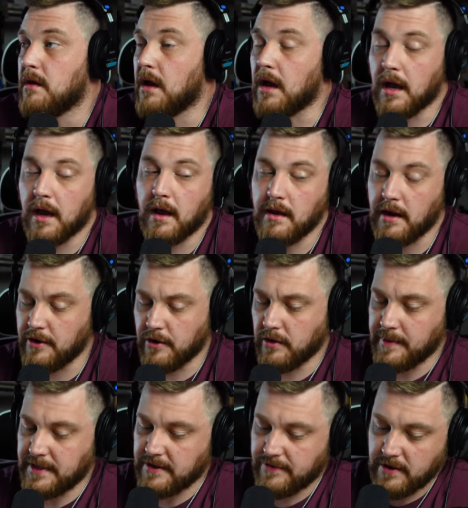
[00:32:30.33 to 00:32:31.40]
uh, I know it'll
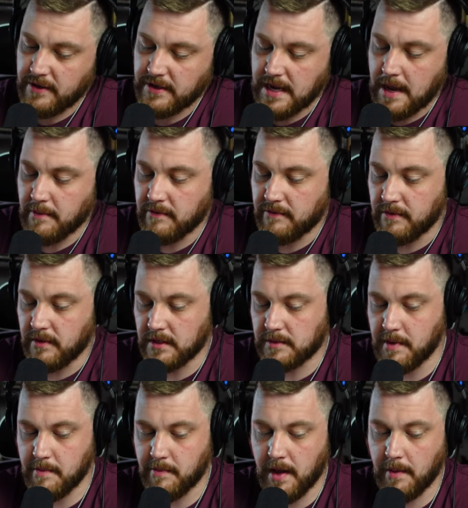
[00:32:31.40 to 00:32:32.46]
be different at the time of this
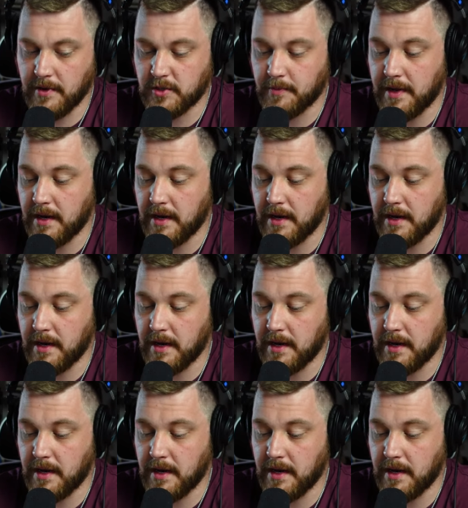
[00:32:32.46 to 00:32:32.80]
being published,